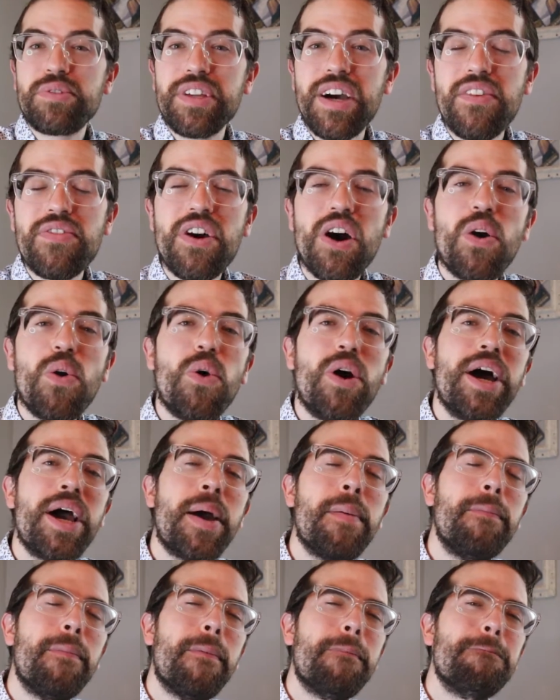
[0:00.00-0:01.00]
that don't know who I
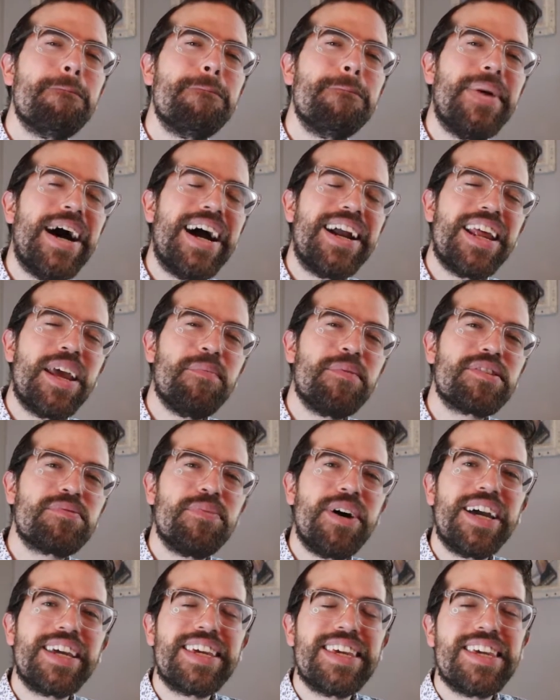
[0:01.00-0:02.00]
am, my name is
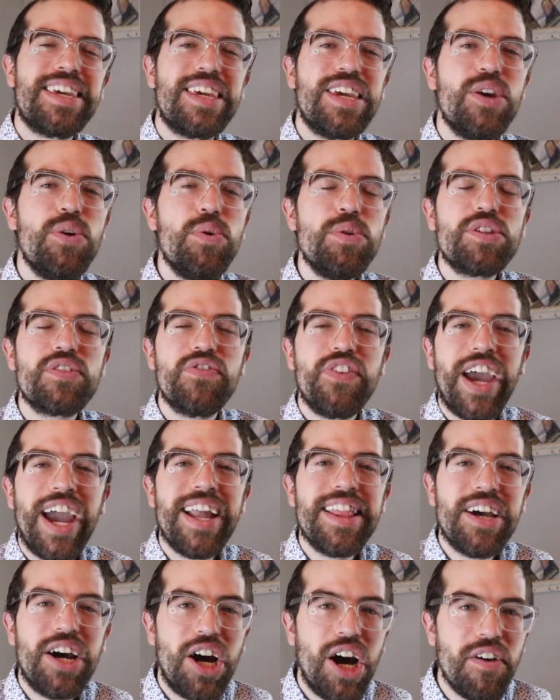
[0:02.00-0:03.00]
Mike, huge
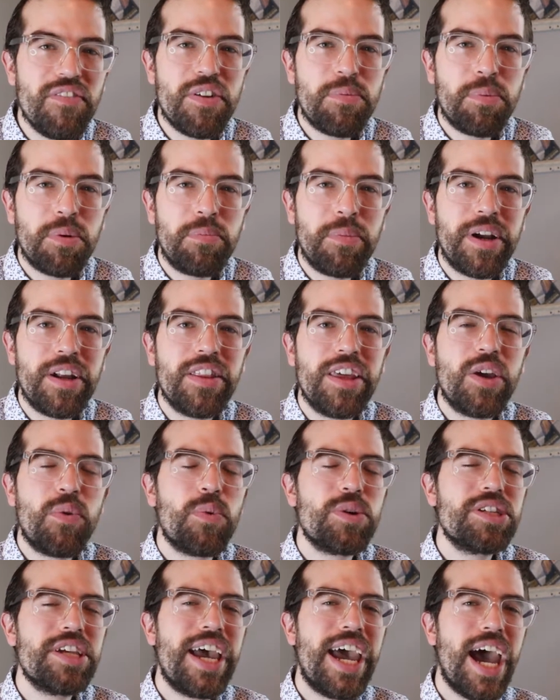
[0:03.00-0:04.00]
fan of the Premier League,
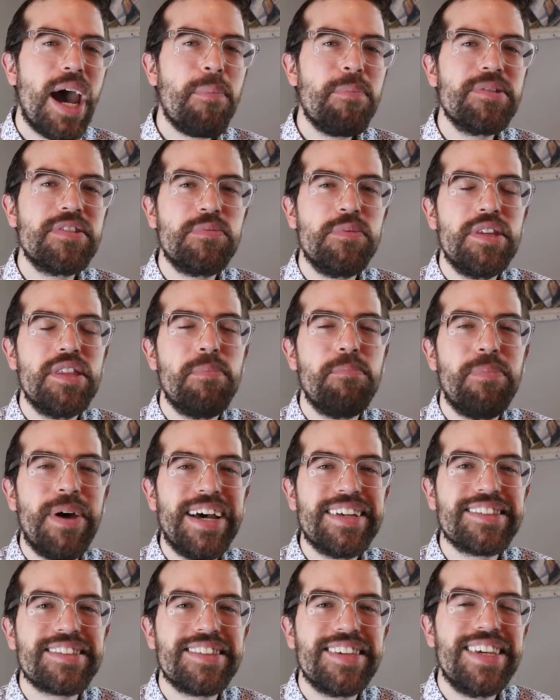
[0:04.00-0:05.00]
which happens to be the
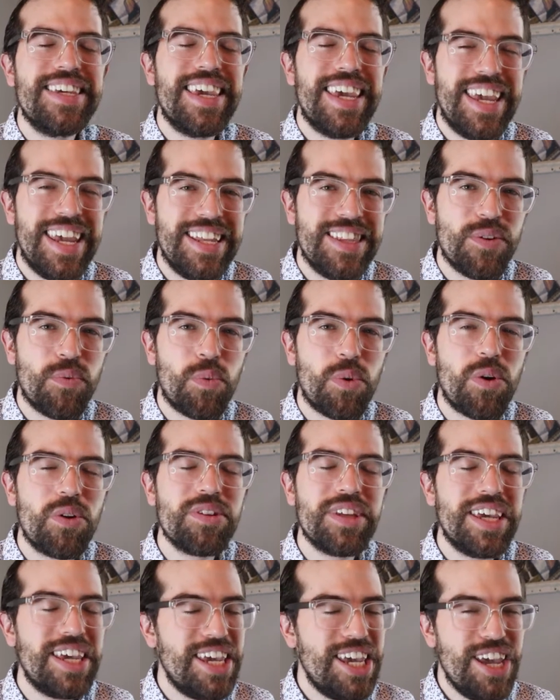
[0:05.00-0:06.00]
best league in the
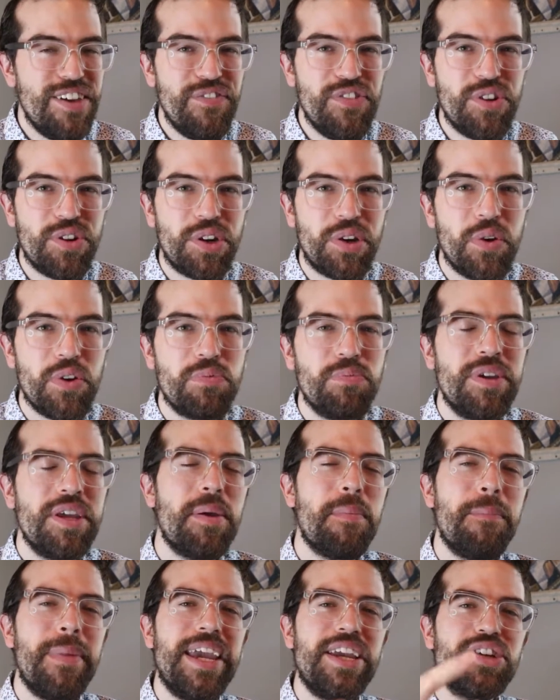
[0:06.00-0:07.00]
world. If you agree with
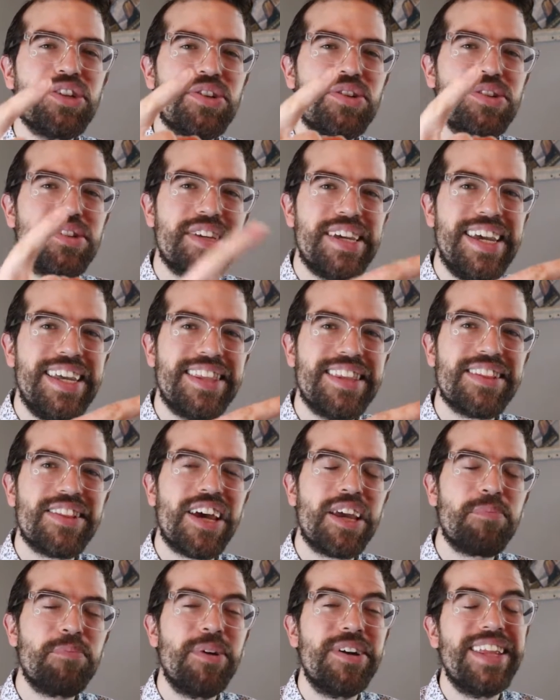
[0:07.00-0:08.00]
me, make sure to hit the
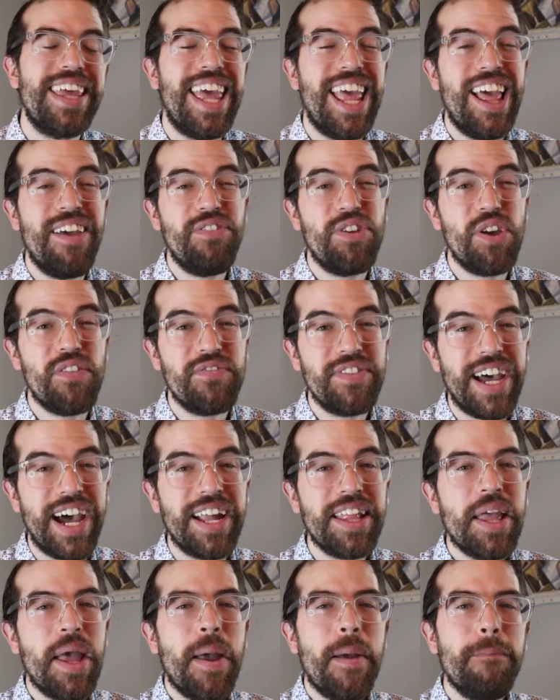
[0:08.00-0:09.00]
like button, and if you have
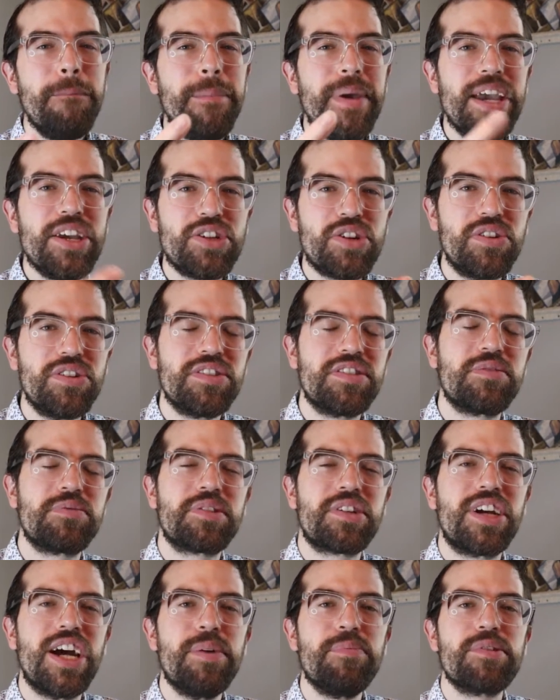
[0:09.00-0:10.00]
not, make sure to
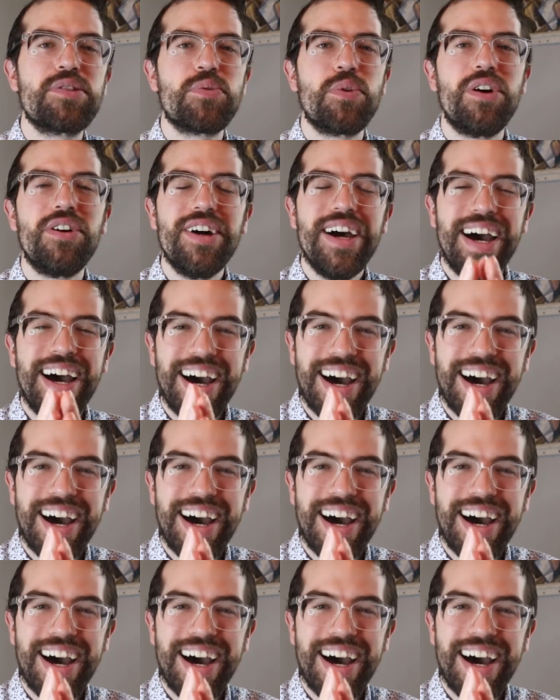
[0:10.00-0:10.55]
subscribe as well.